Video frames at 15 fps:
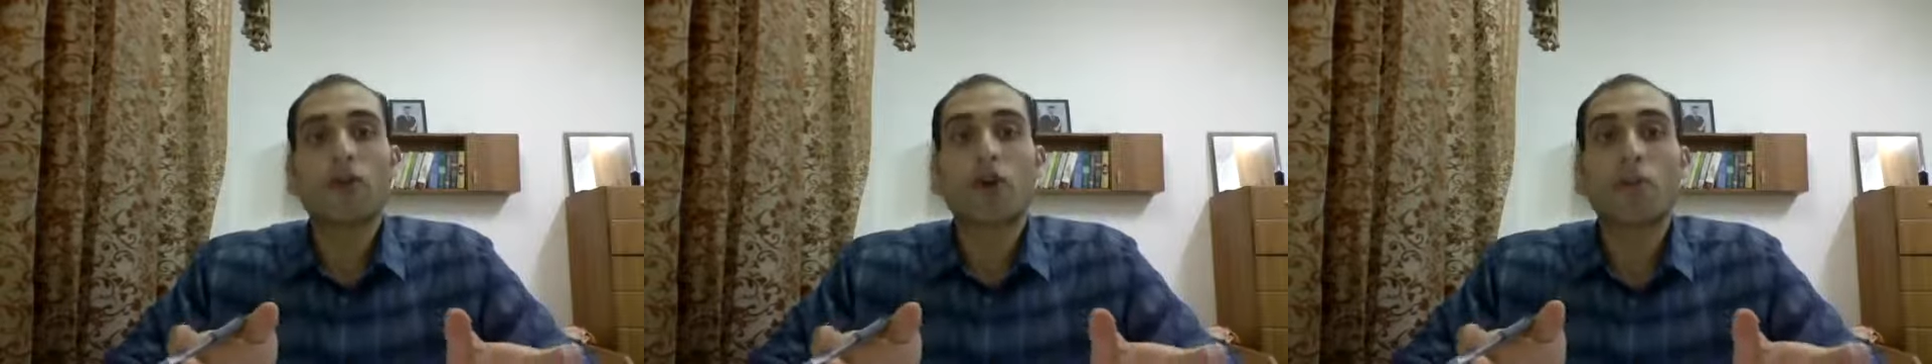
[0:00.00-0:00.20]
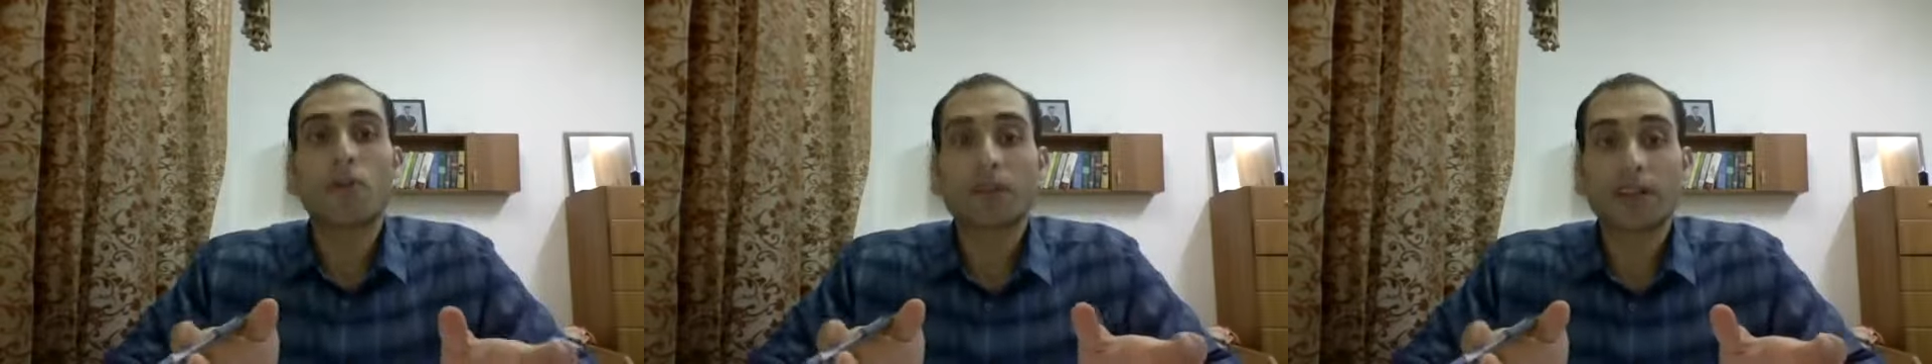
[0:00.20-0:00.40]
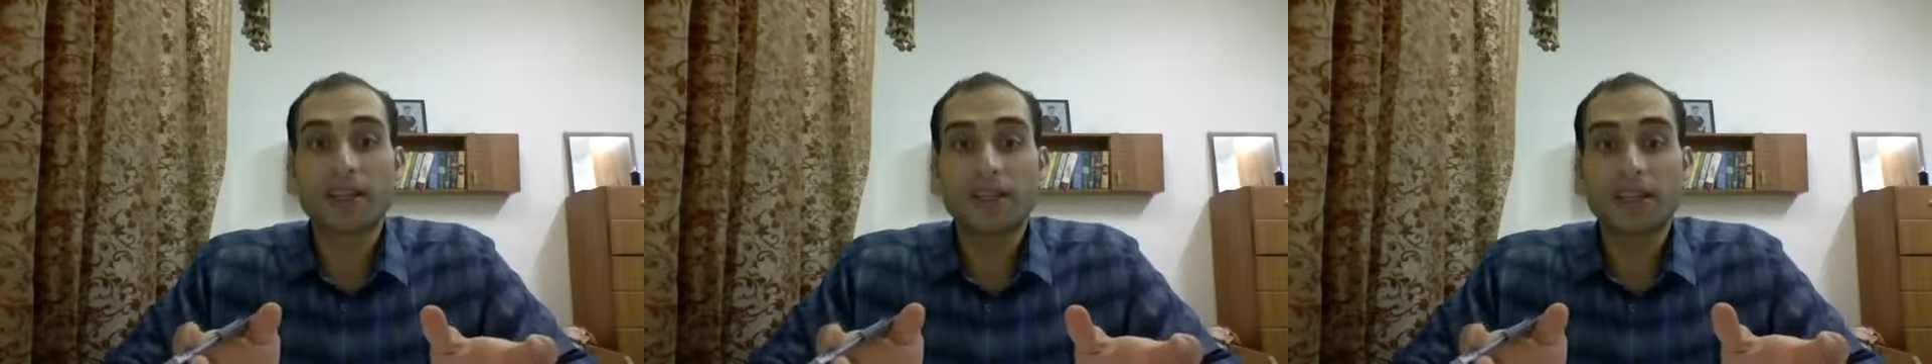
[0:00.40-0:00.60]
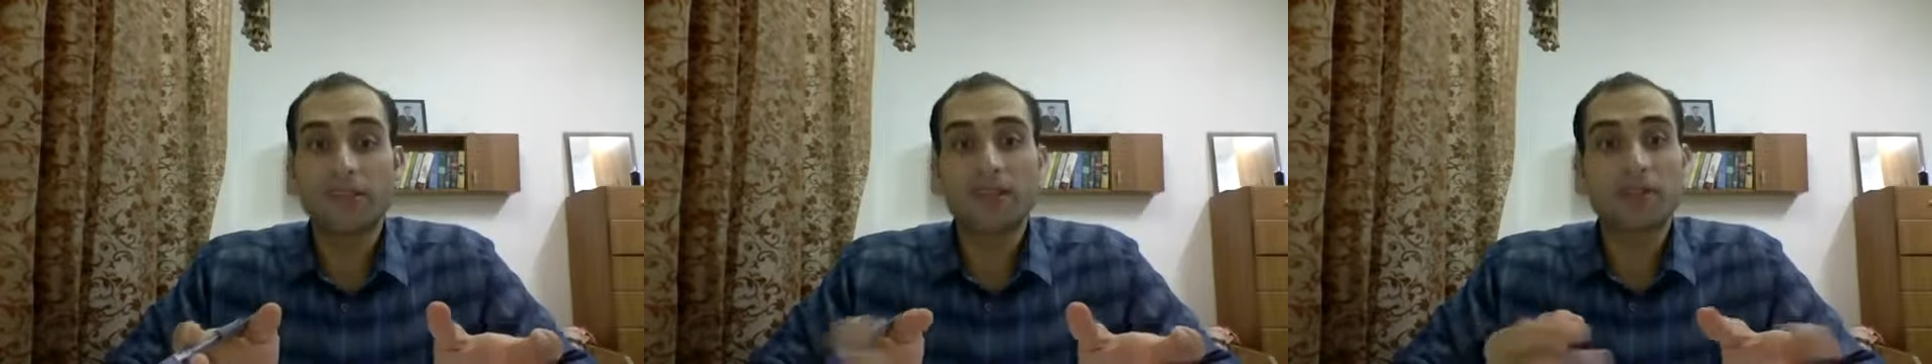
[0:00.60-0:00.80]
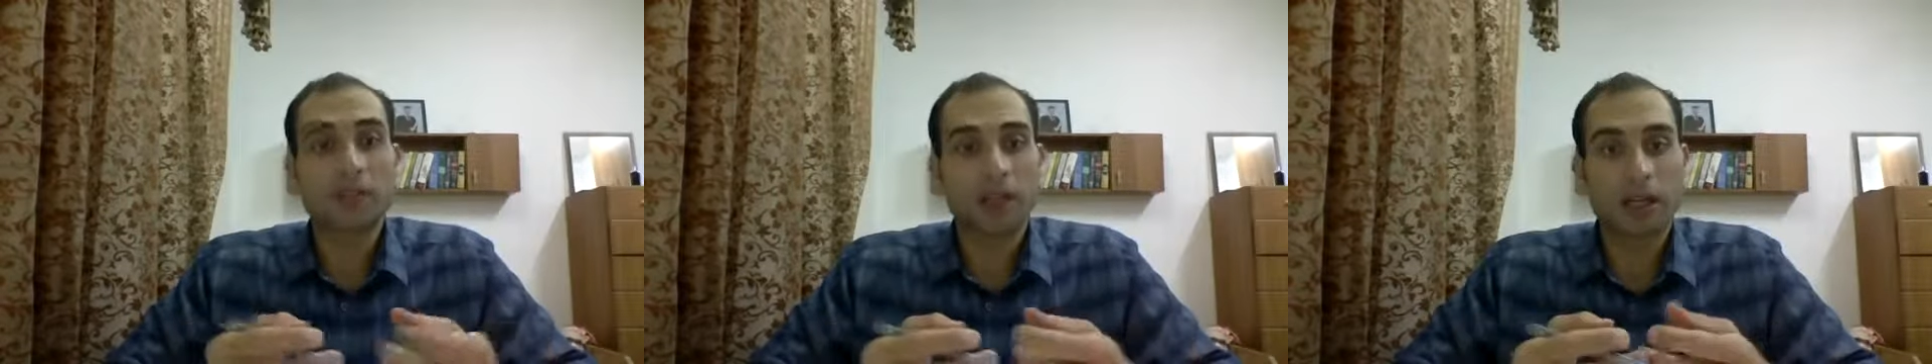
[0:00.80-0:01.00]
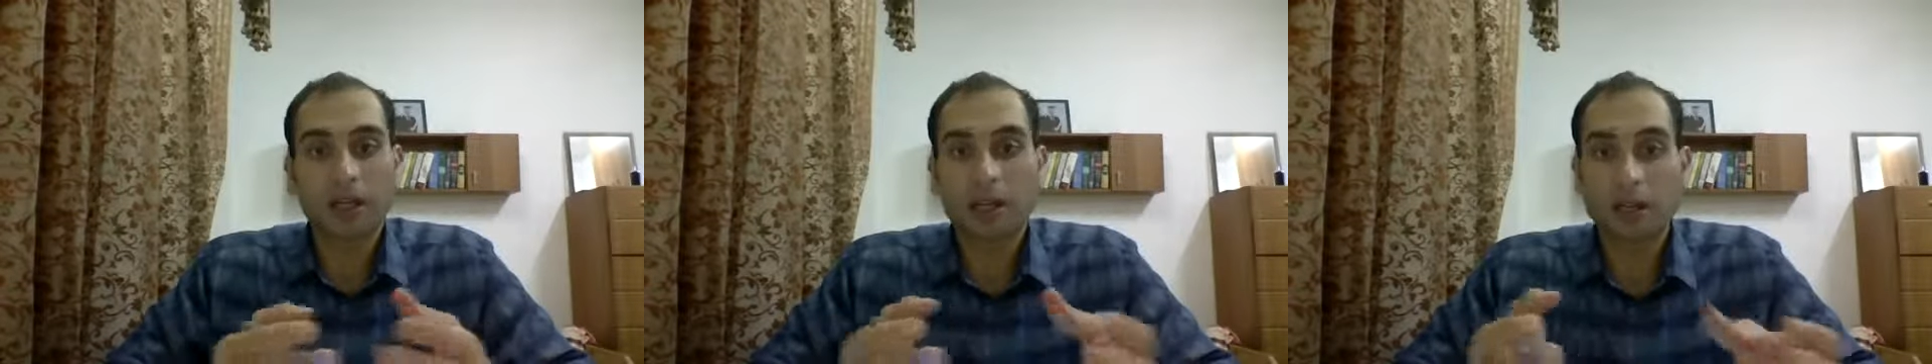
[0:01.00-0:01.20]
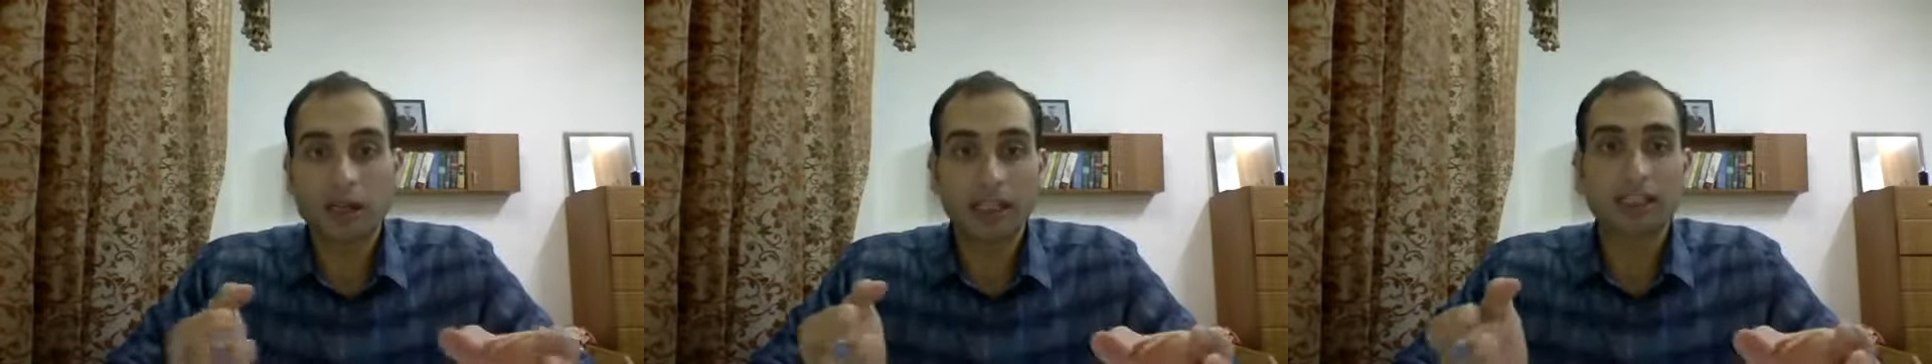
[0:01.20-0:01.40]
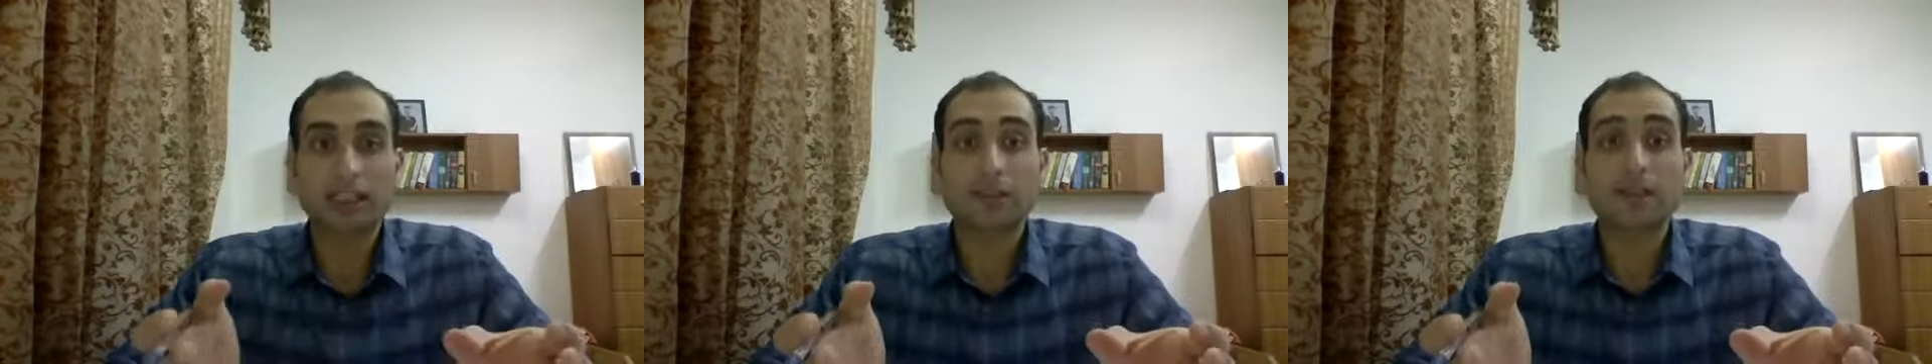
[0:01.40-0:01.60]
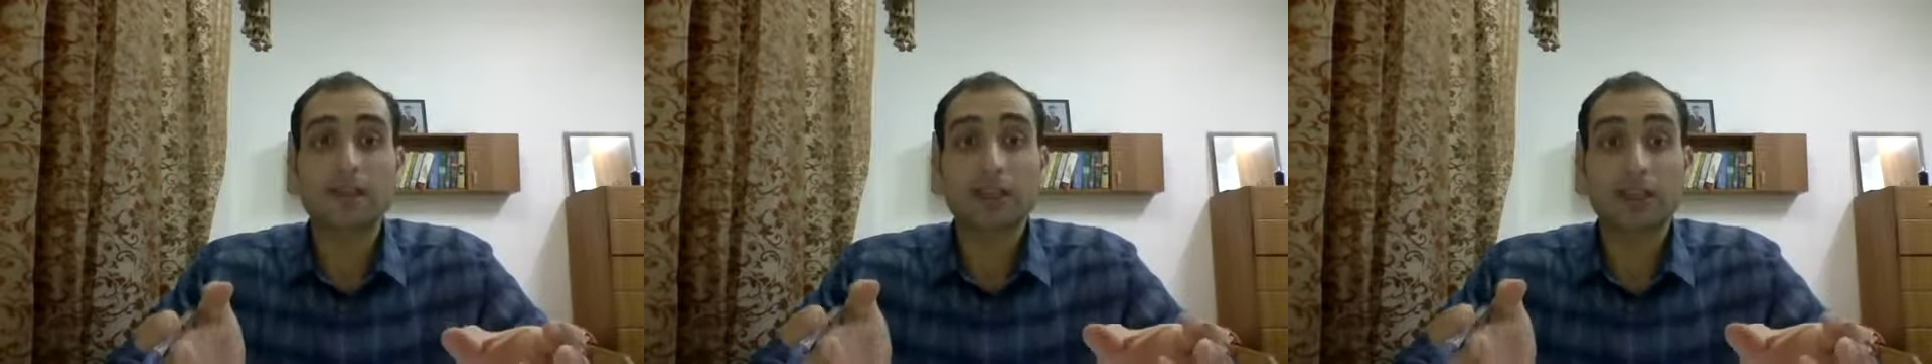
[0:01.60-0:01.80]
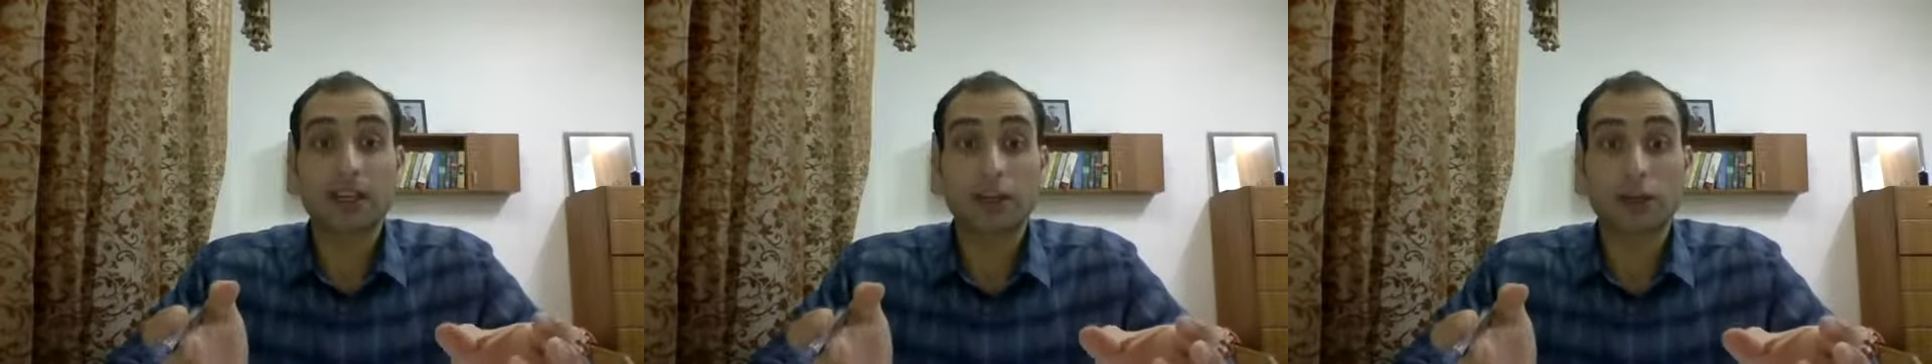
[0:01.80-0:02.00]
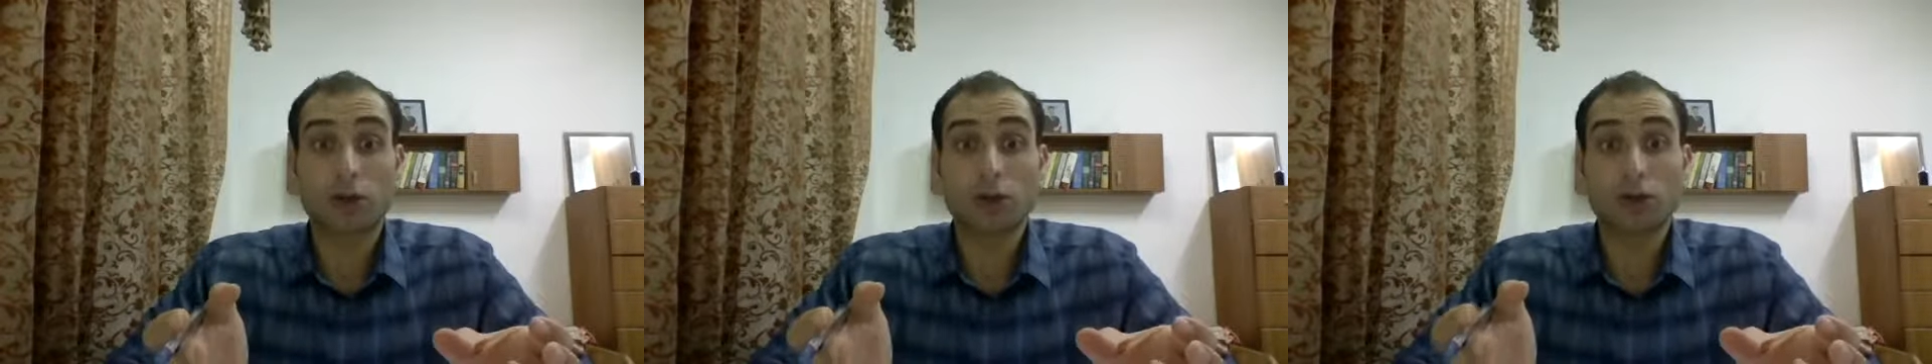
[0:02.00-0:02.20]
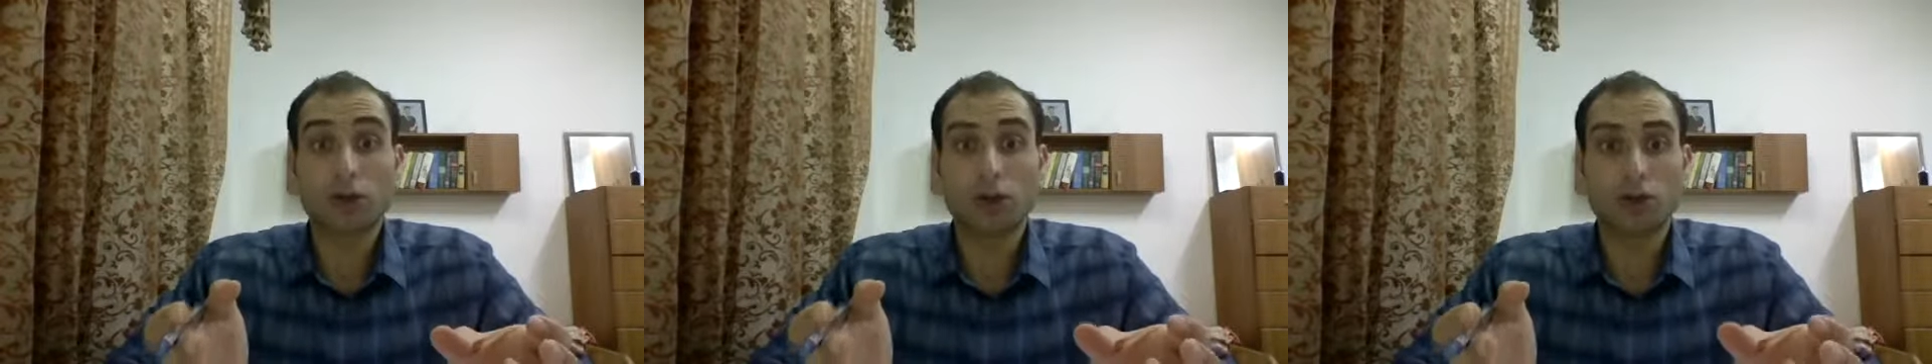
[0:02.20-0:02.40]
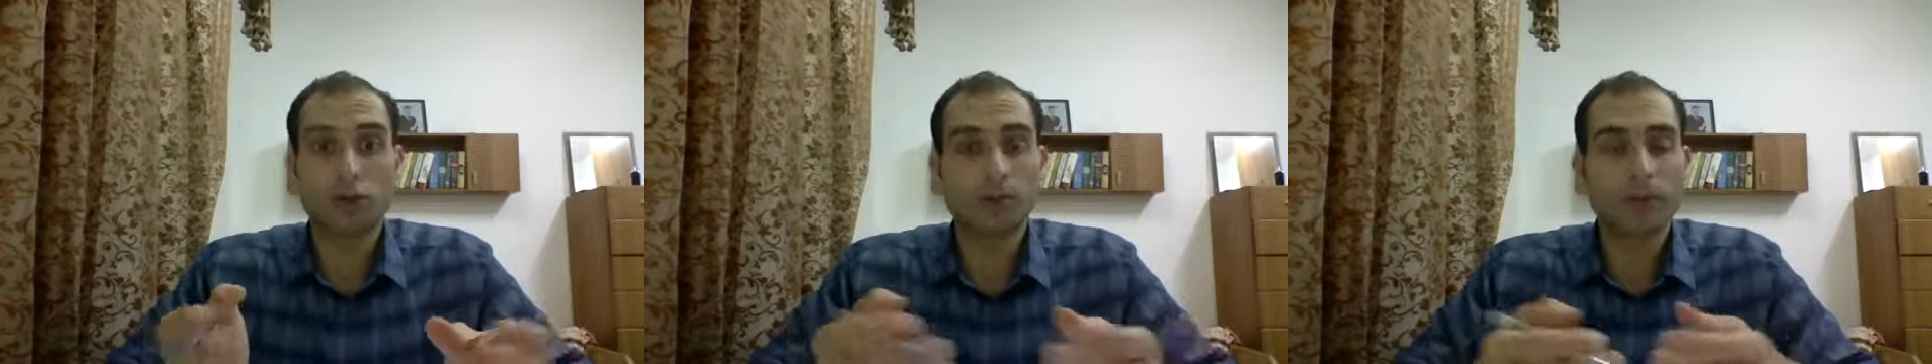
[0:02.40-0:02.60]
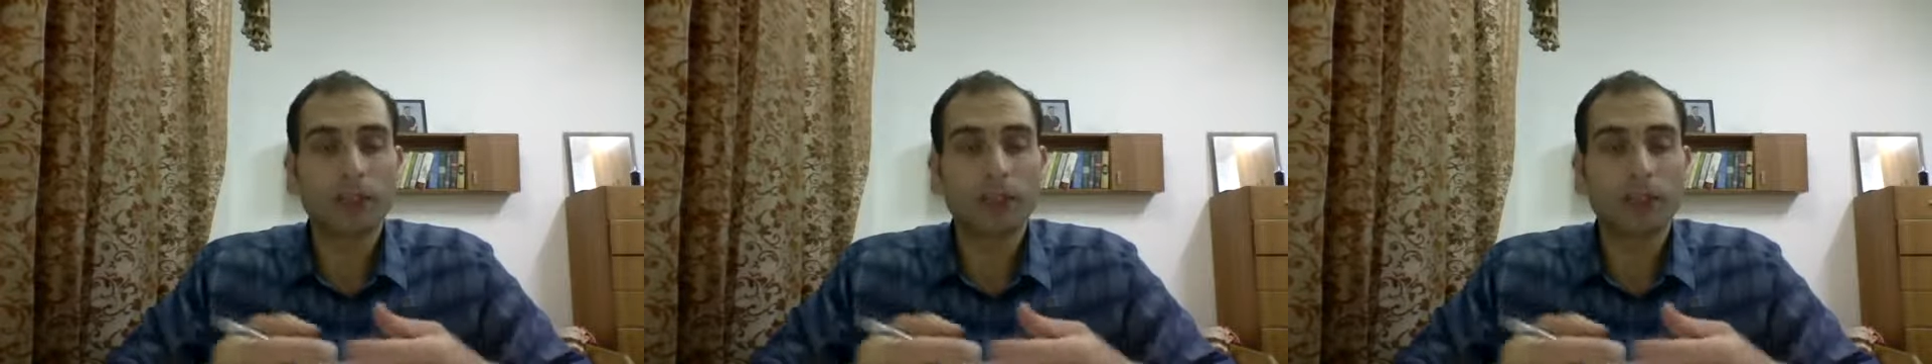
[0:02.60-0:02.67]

cooperatives that is spread across Europe,